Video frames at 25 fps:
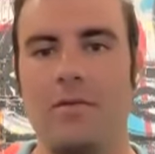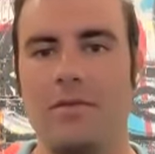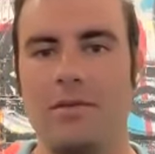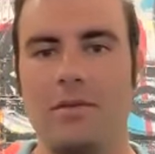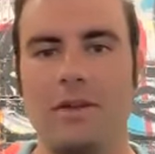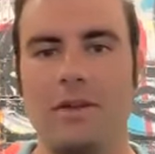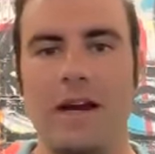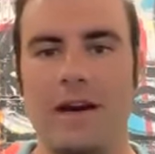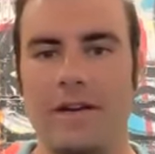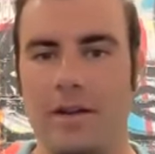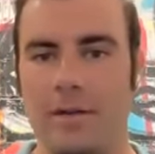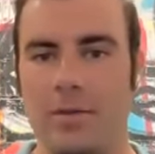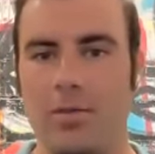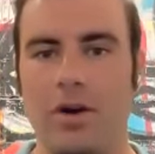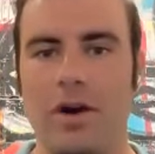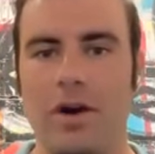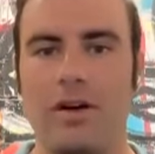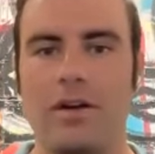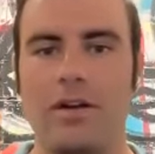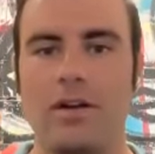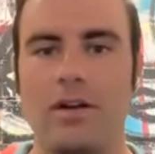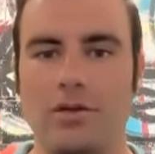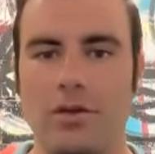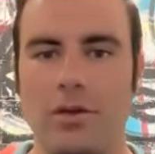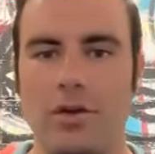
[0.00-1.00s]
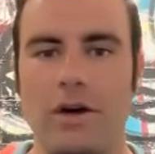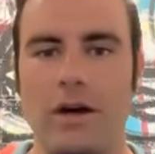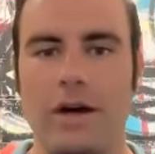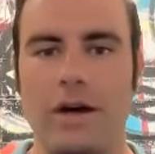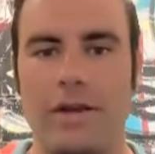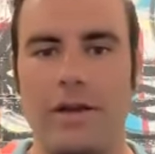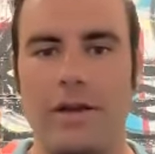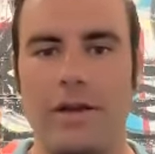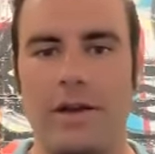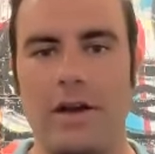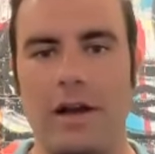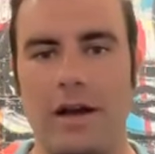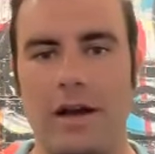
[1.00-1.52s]
letting the brand control how
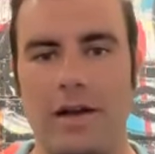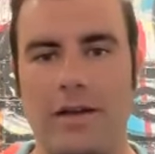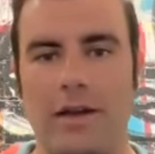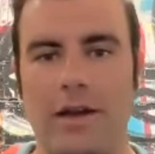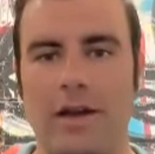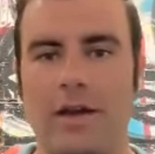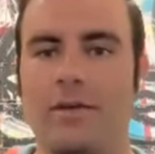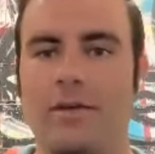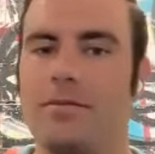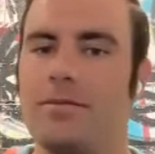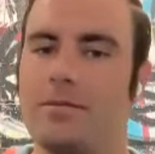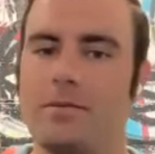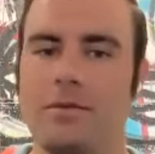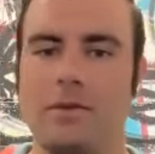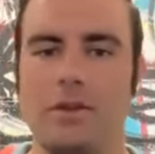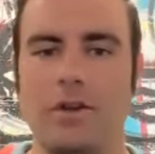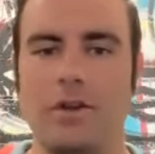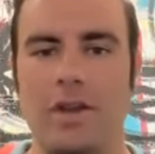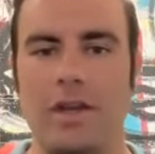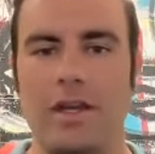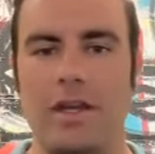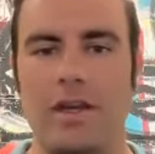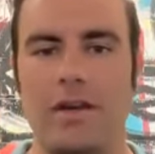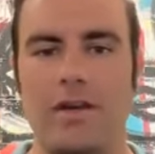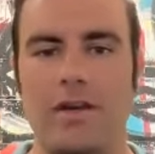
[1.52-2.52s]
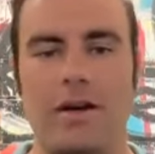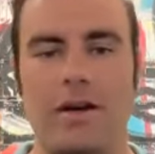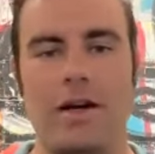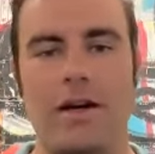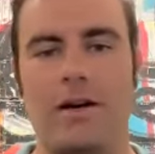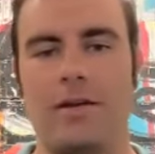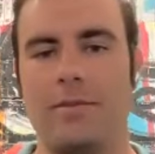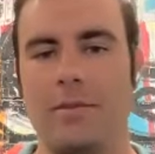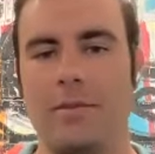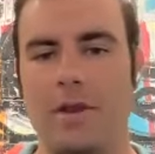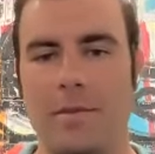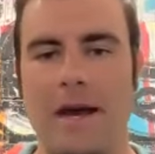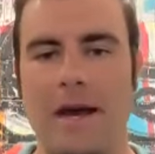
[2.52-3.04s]
they do
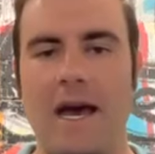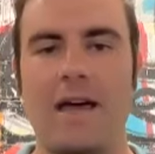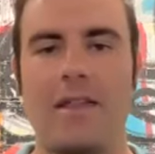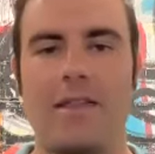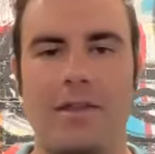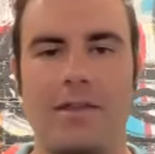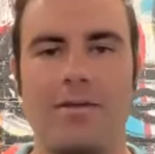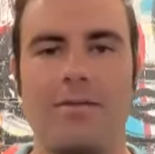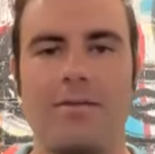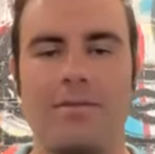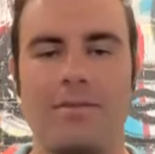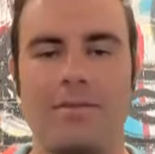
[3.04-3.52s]
the path.